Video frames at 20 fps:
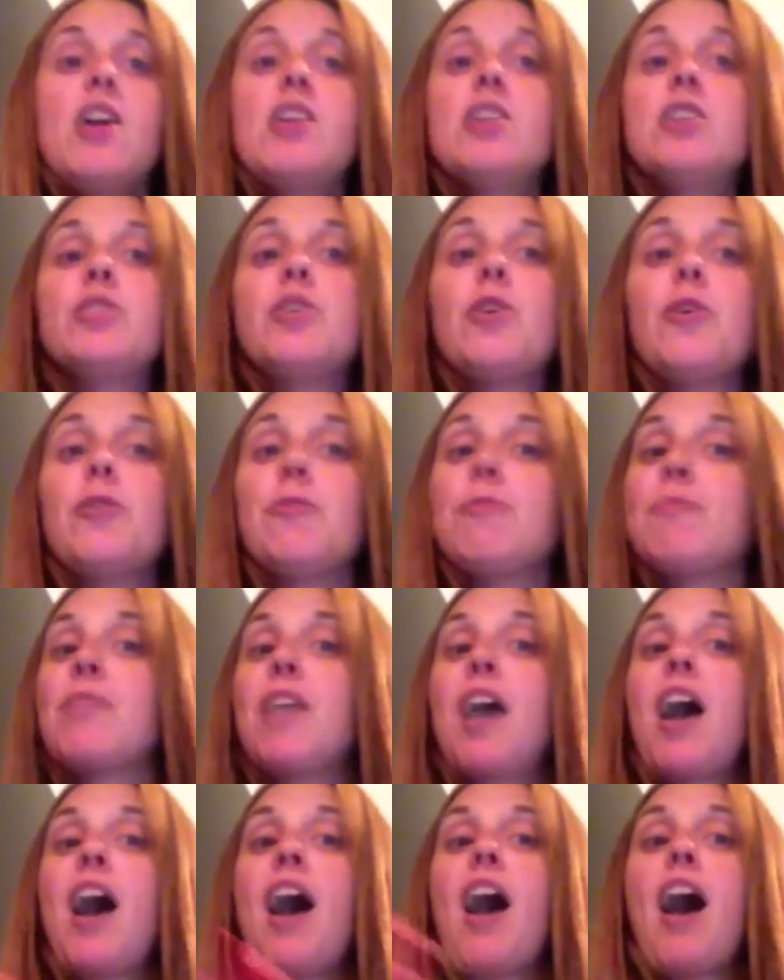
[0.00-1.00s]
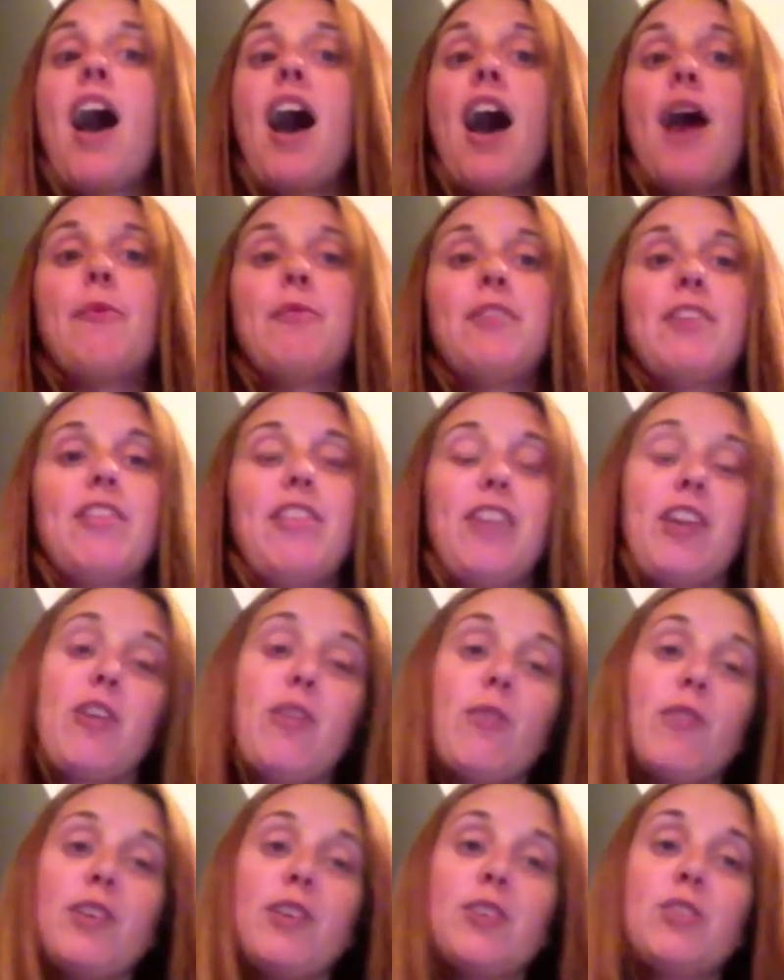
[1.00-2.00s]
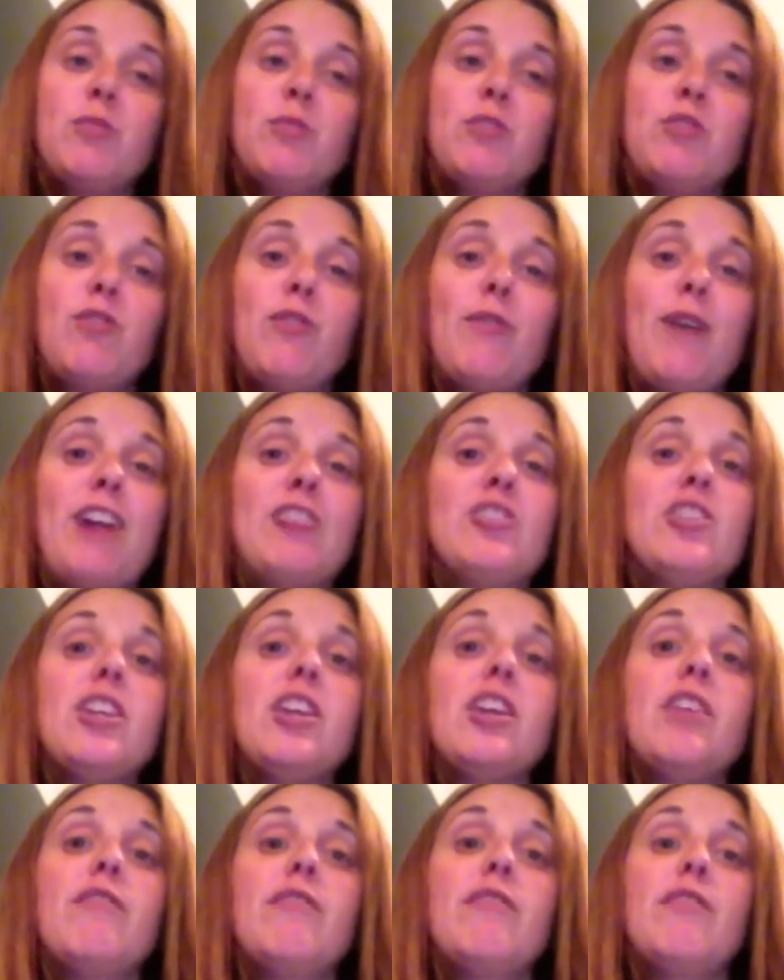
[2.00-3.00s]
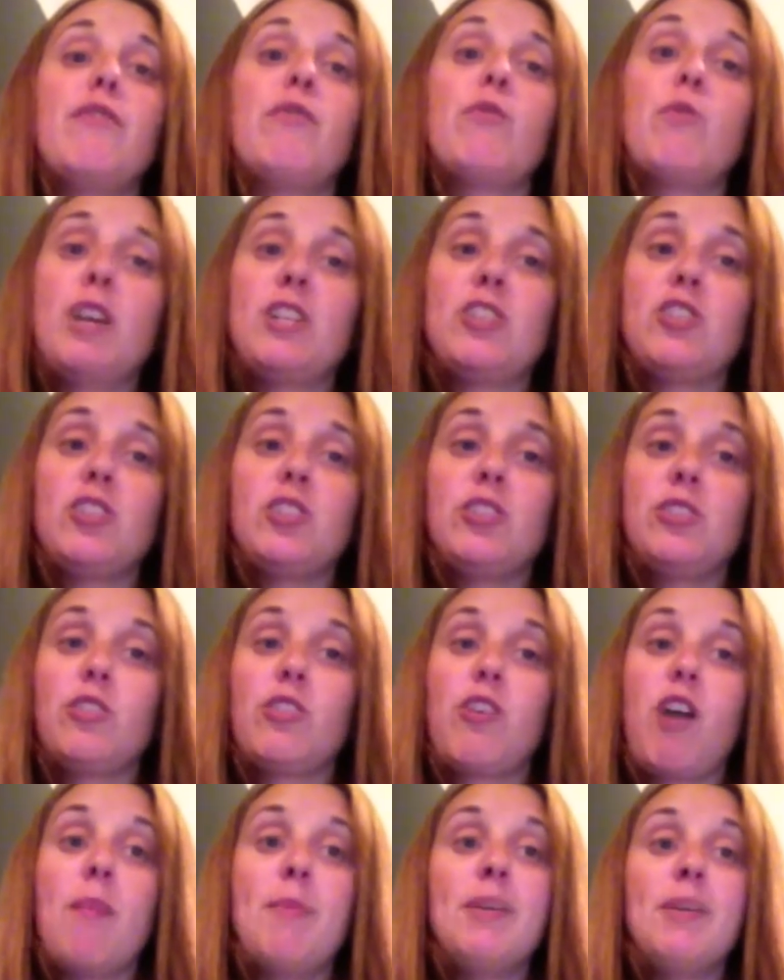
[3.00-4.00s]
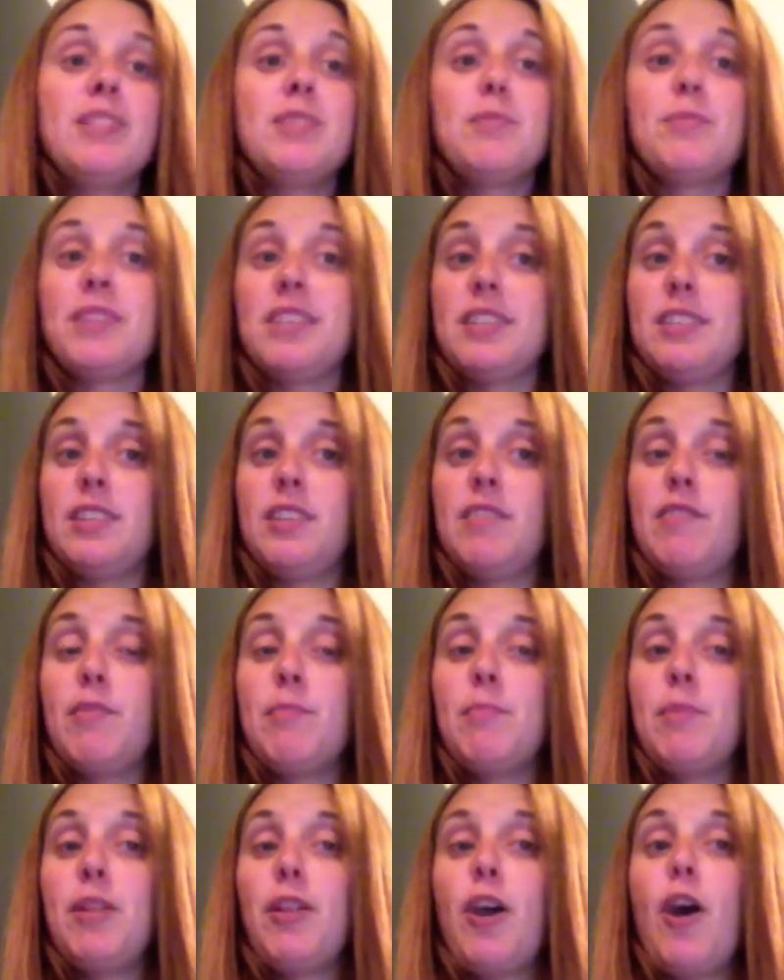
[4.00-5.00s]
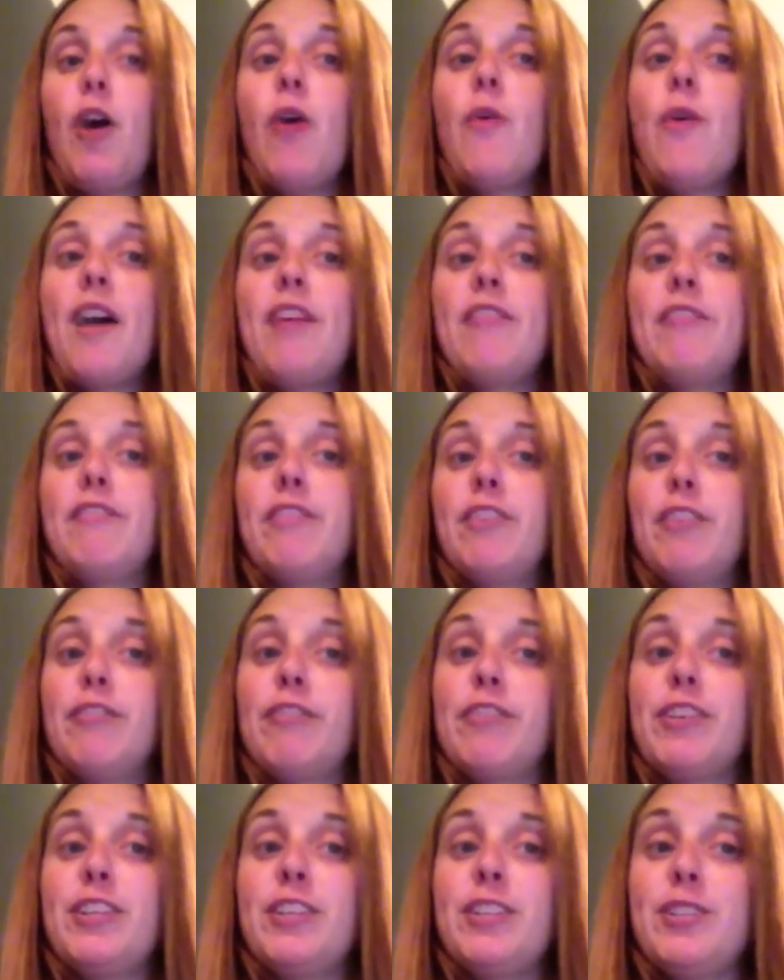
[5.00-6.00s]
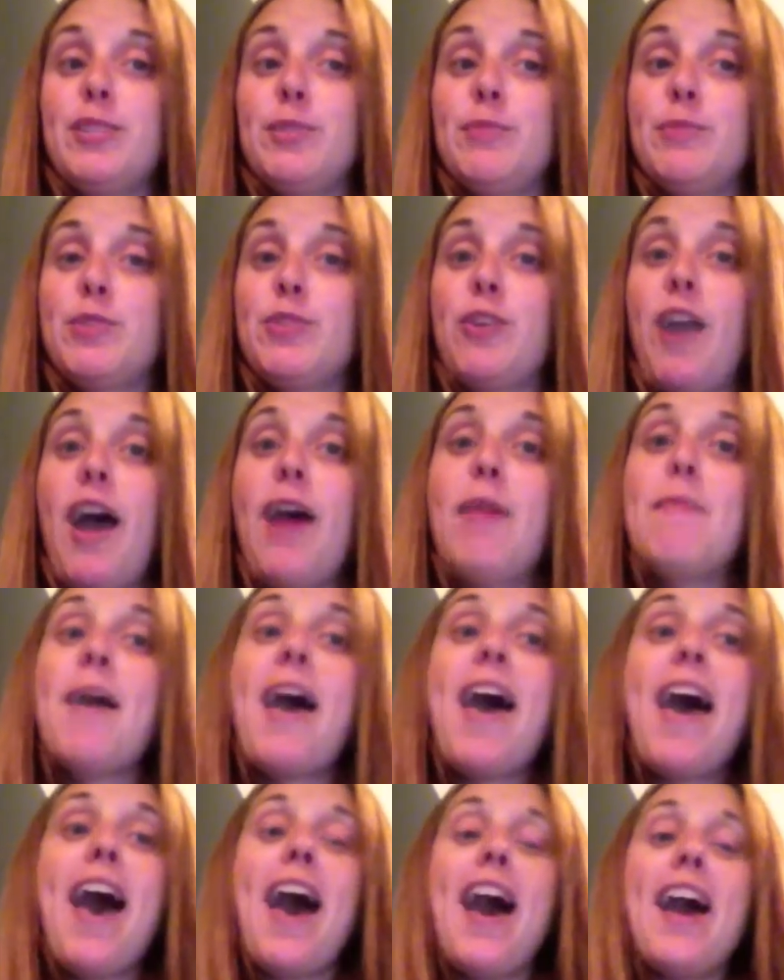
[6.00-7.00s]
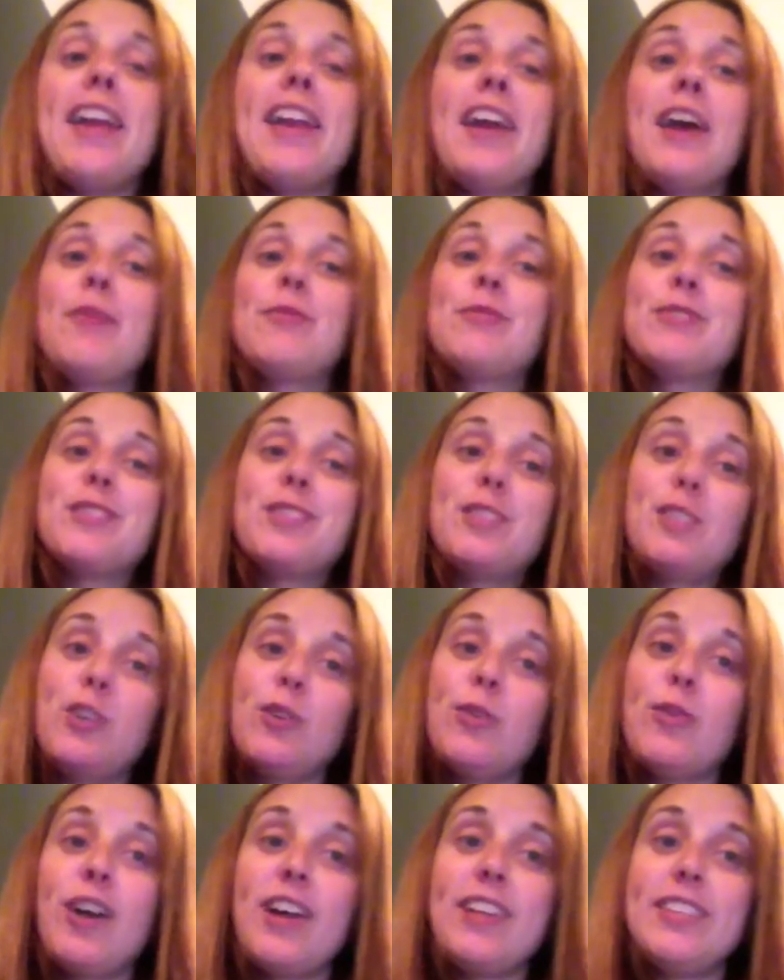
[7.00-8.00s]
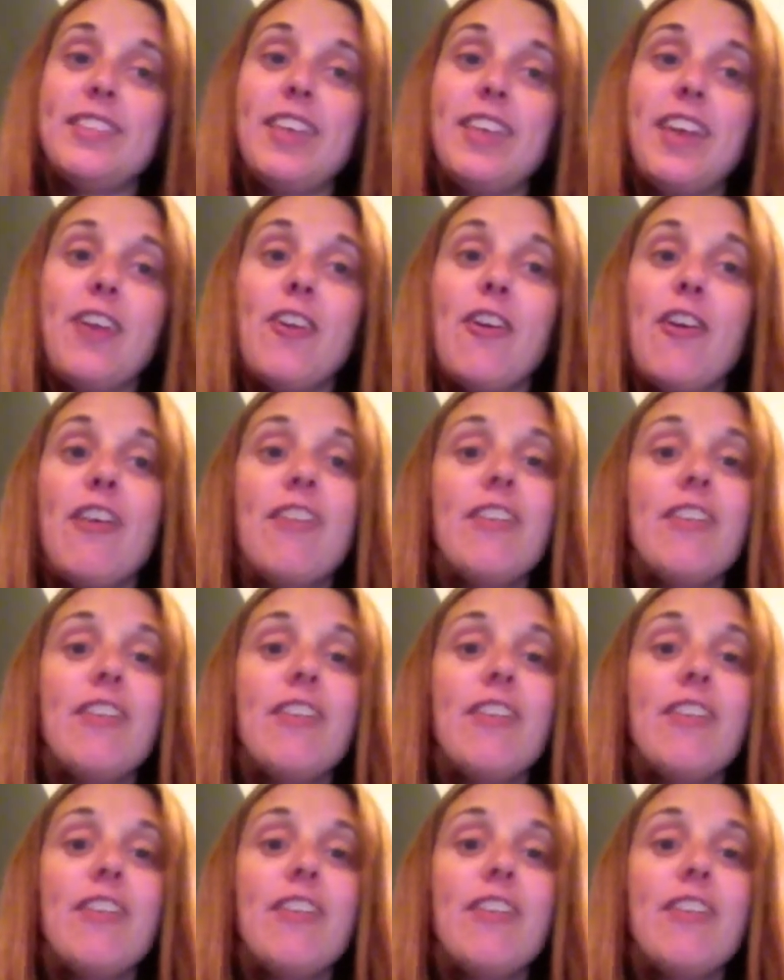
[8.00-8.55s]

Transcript: So I want to thank you guys so much for watching. If you have questions or comments, please leave them below and feel free to subscribe. And I will see you guys later.